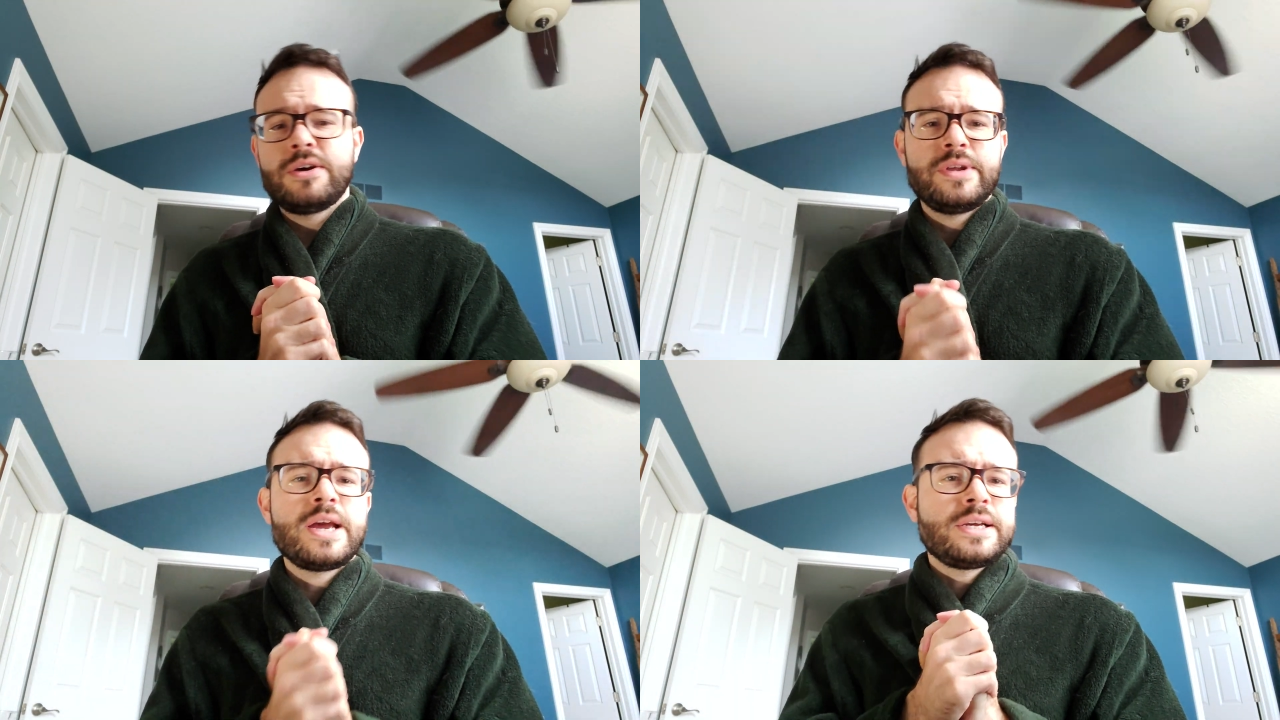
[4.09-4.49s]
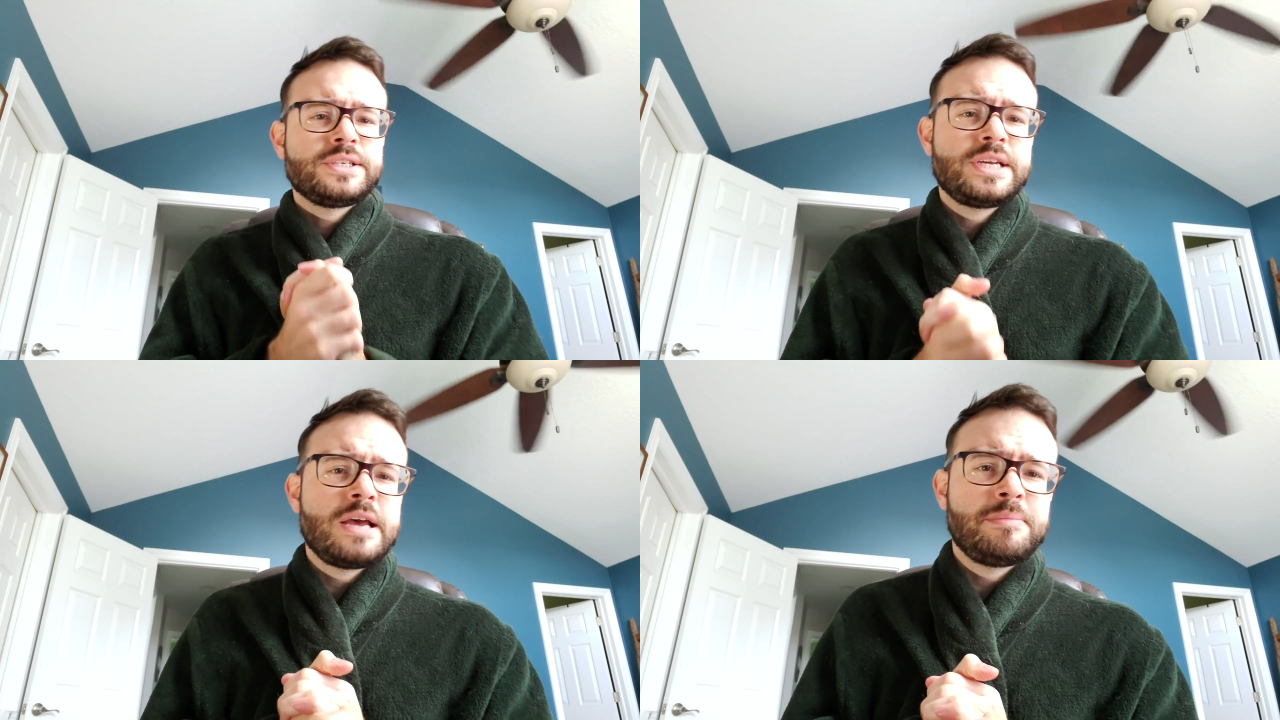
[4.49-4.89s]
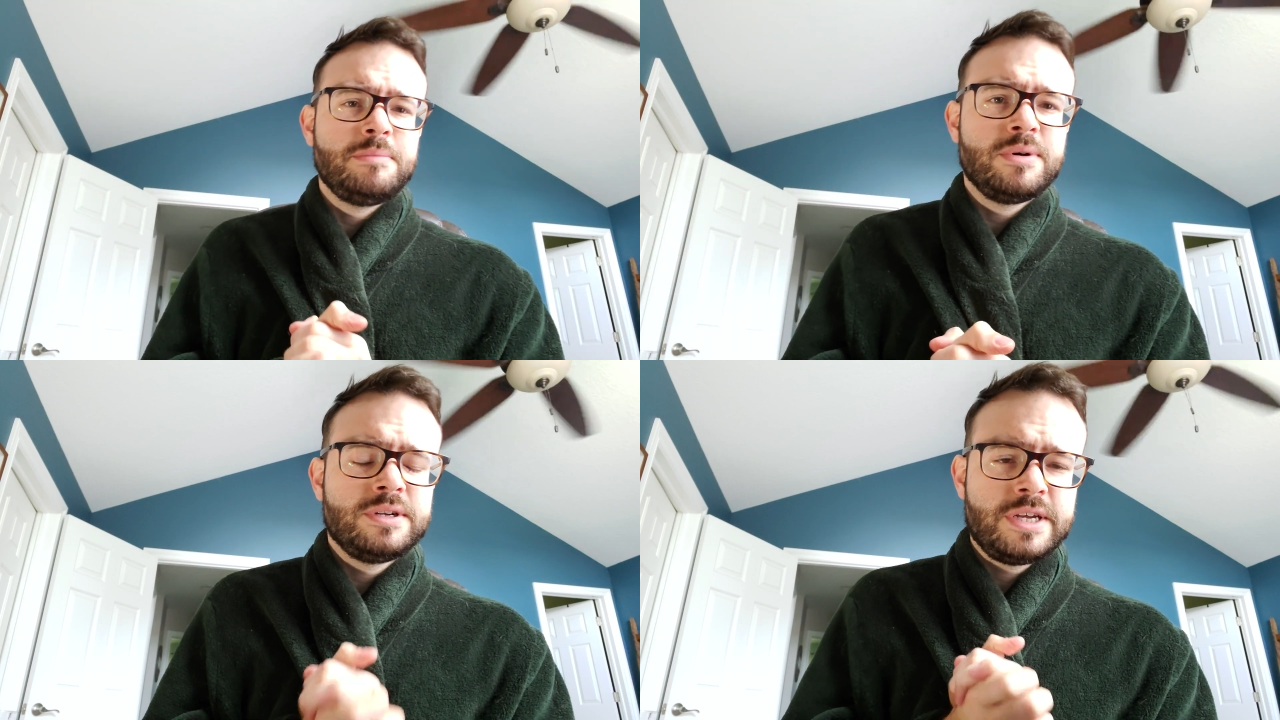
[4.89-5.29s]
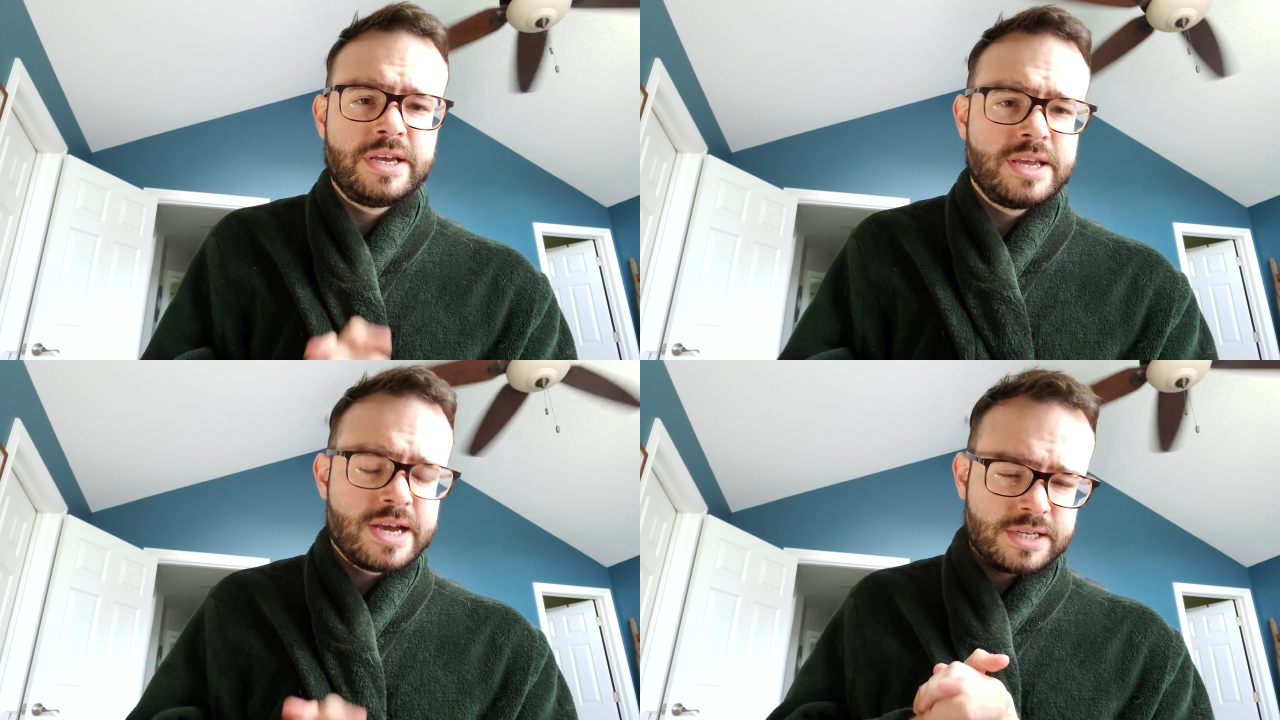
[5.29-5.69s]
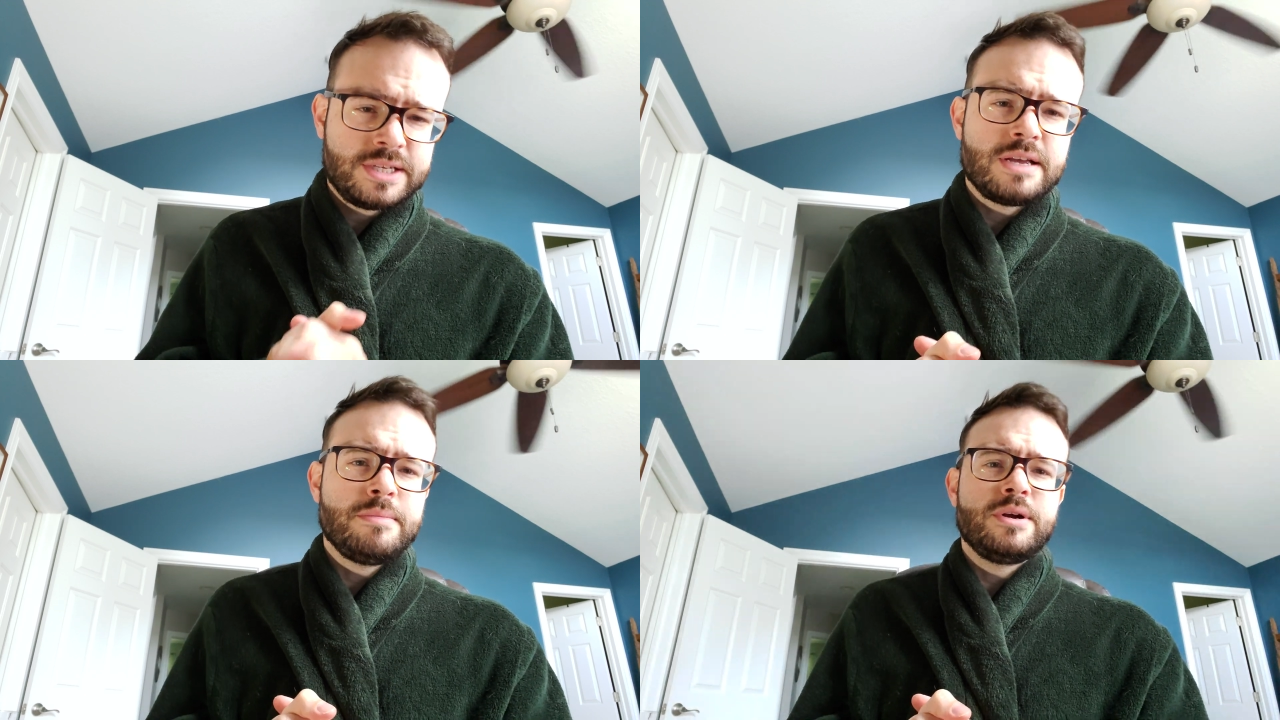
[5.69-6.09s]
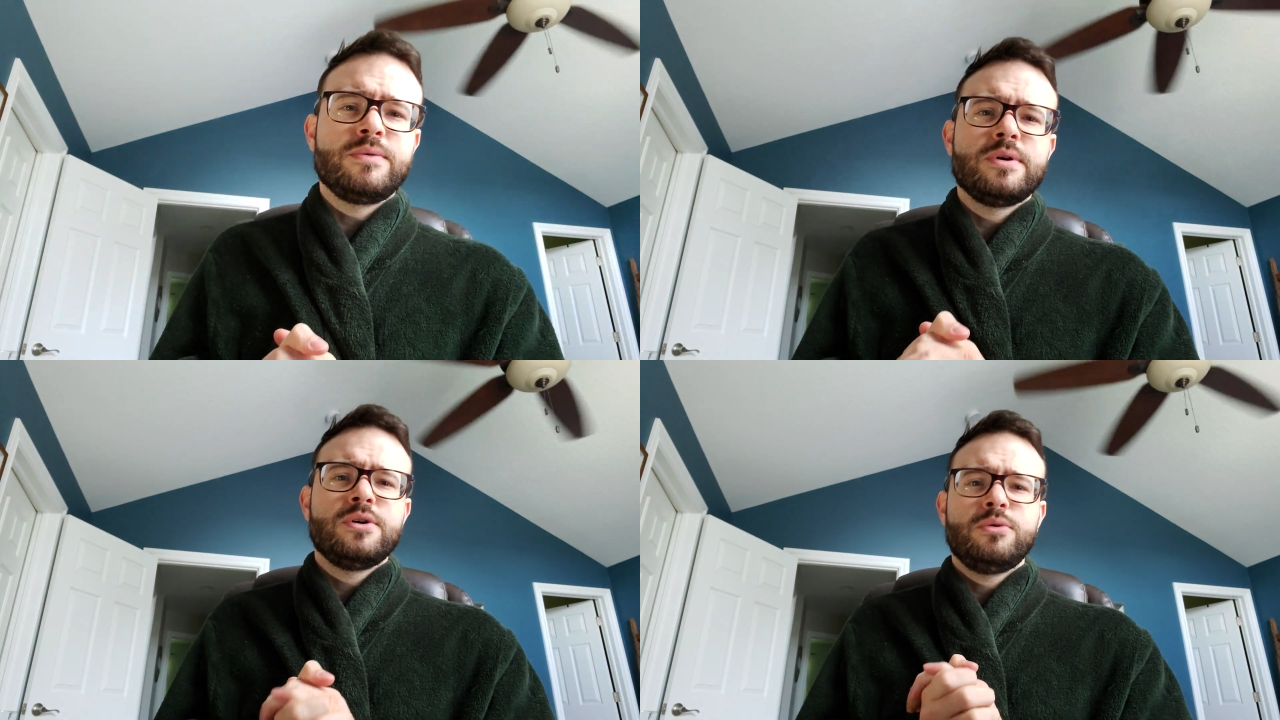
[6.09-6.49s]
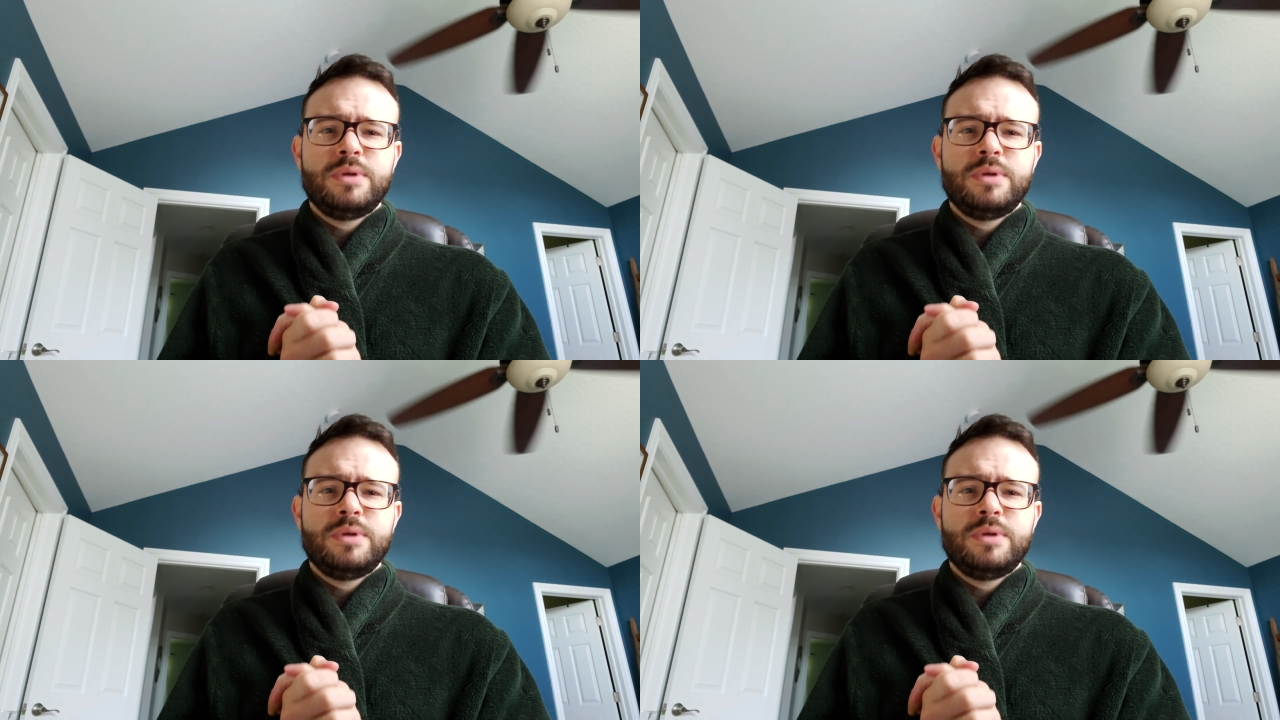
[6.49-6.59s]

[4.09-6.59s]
Yes, happy Monday. Yes, I'm in a robe.